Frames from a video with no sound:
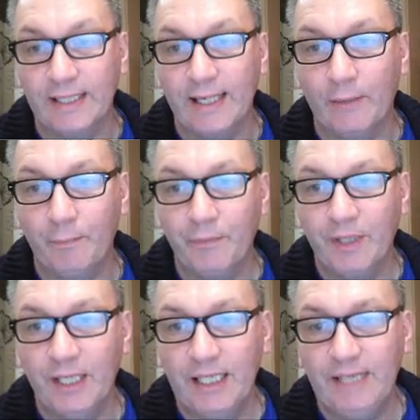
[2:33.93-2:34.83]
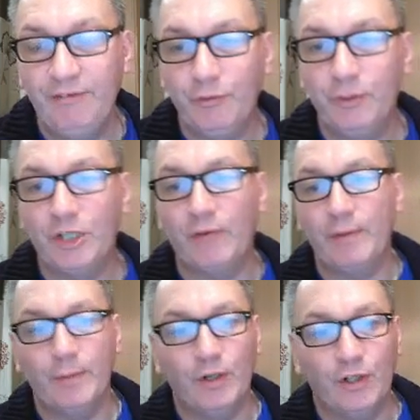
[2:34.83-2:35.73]
Now if you're a
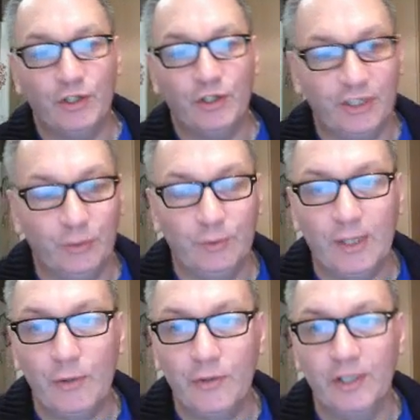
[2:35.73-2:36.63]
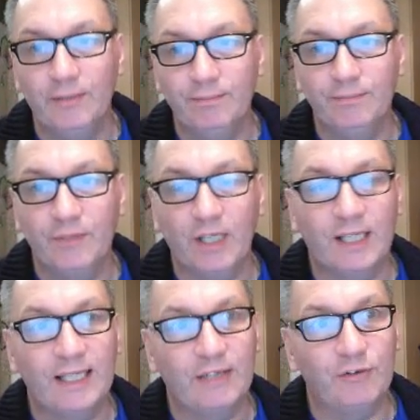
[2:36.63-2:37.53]
direct marketer, you'll know that a
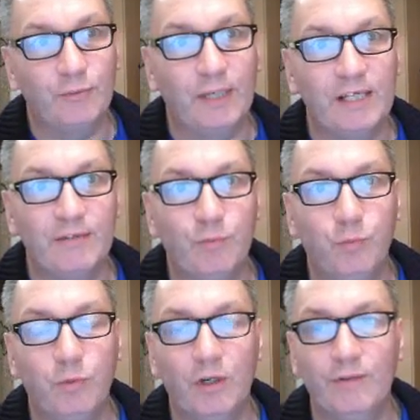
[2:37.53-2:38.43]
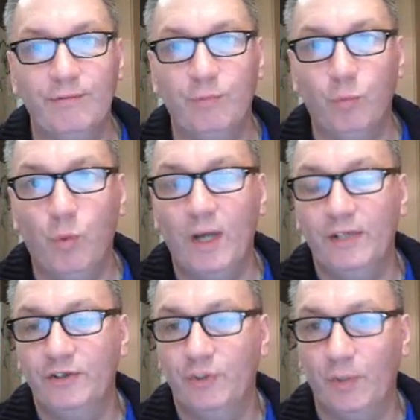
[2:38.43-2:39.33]
click-through rate of
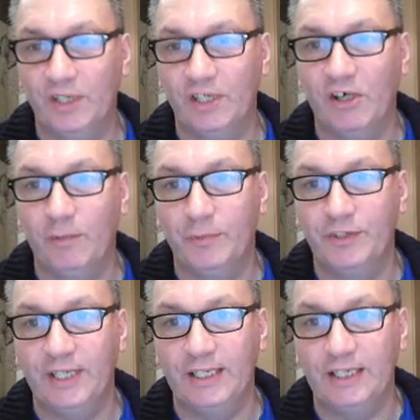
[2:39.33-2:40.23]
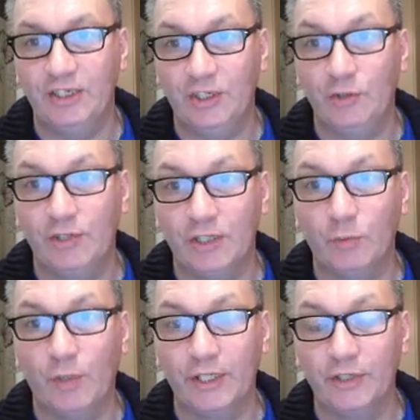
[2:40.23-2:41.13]
1 to 1.5% is usually
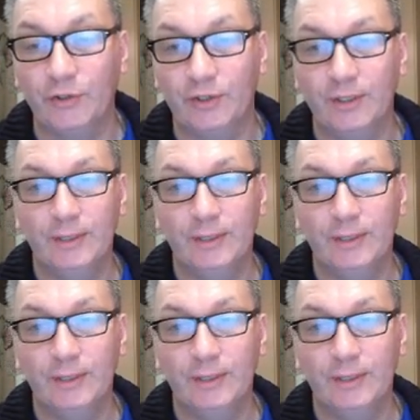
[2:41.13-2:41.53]
quite good.